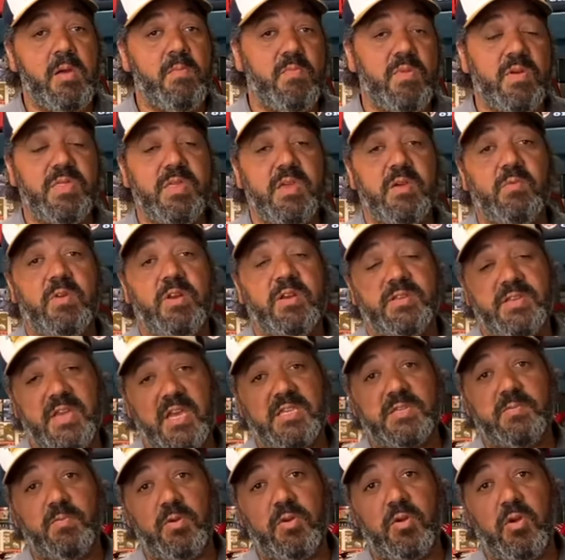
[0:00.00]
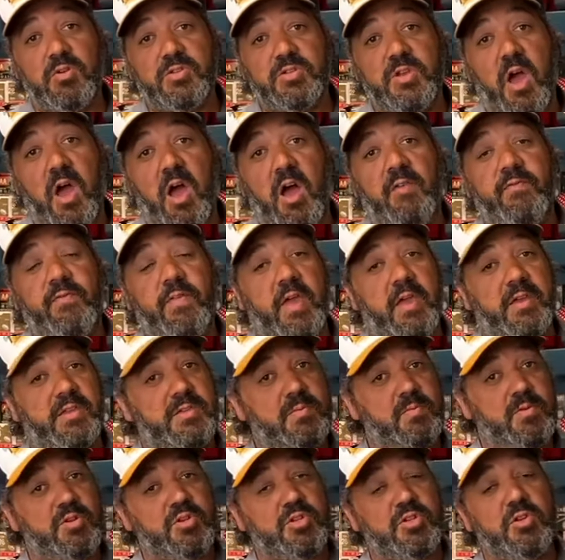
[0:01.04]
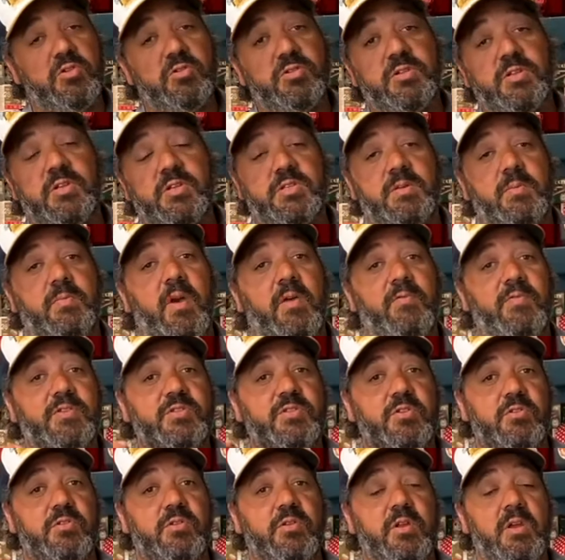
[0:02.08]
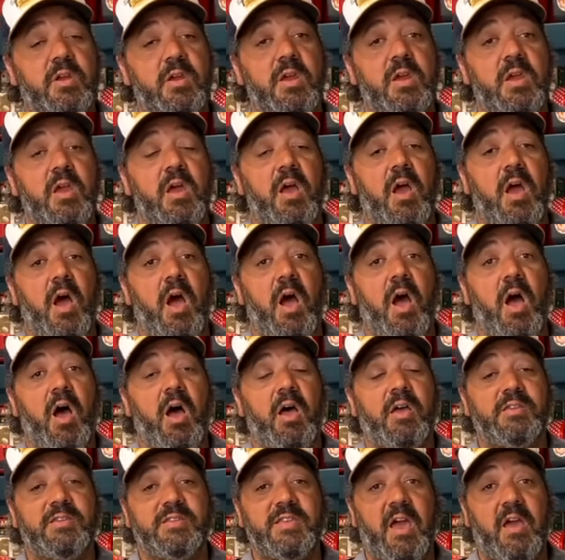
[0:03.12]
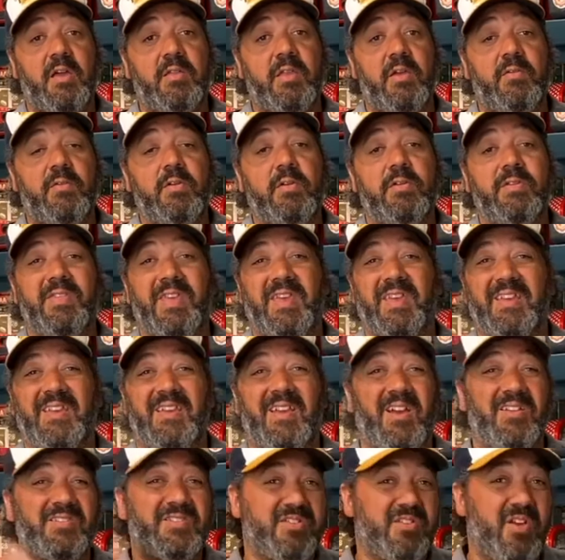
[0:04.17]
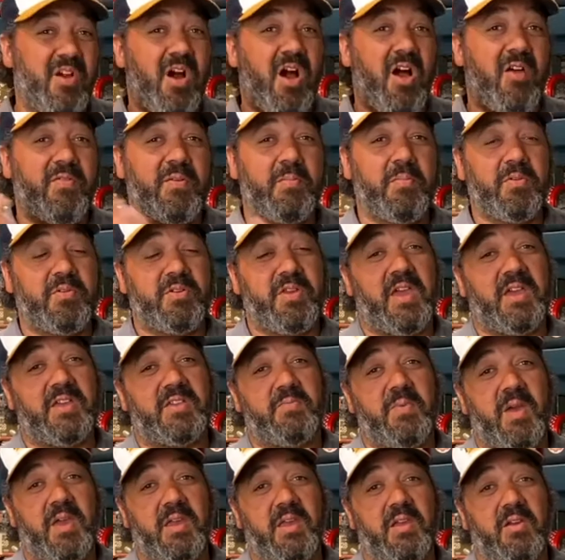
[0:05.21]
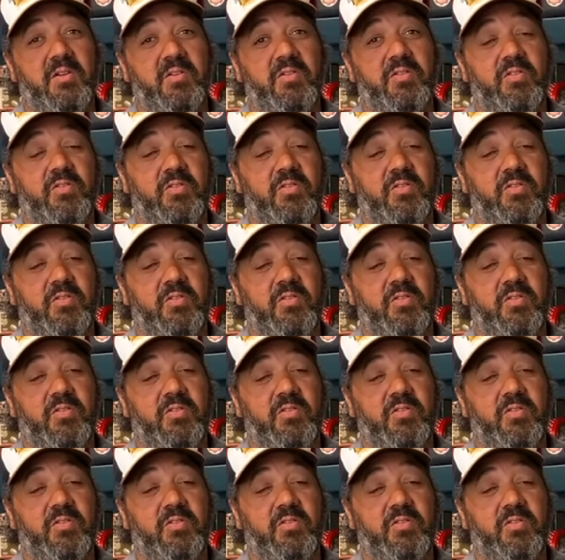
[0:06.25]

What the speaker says: But then when a decibel goes off, like someone shoots and it's above a certain sound level, that cuts it off and protects my ears.